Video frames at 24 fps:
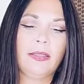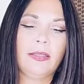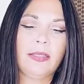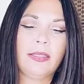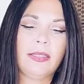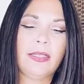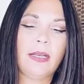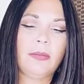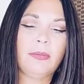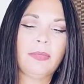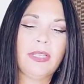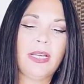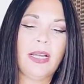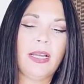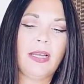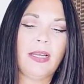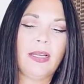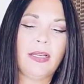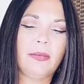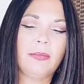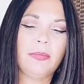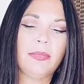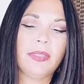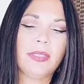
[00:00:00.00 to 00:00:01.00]

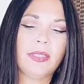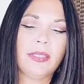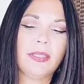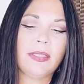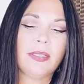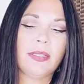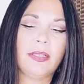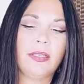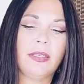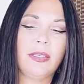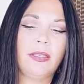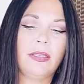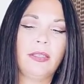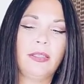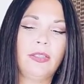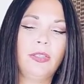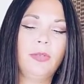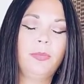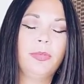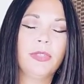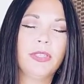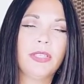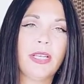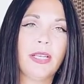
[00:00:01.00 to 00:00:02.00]
Sometimes
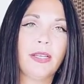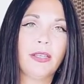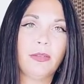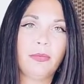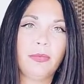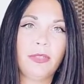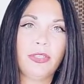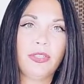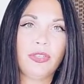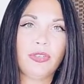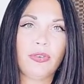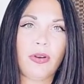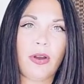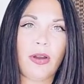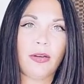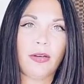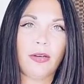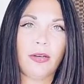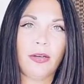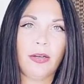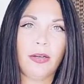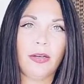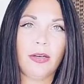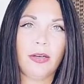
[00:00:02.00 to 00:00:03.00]
you pretend to be
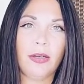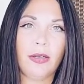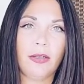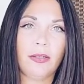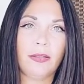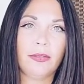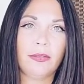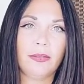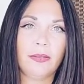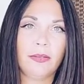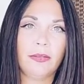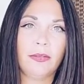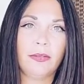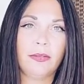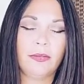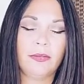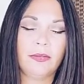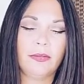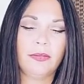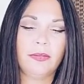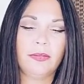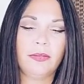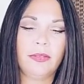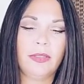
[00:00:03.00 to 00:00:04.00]
stronger
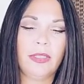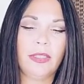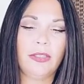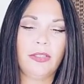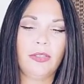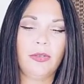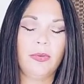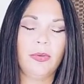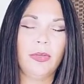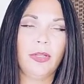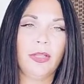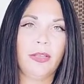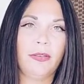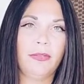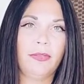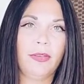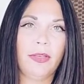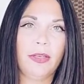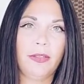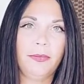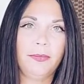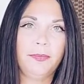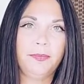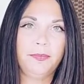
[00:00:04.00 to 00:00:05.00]
than you really
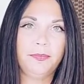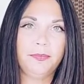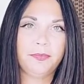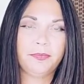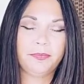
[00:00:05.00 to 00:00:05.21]
feel.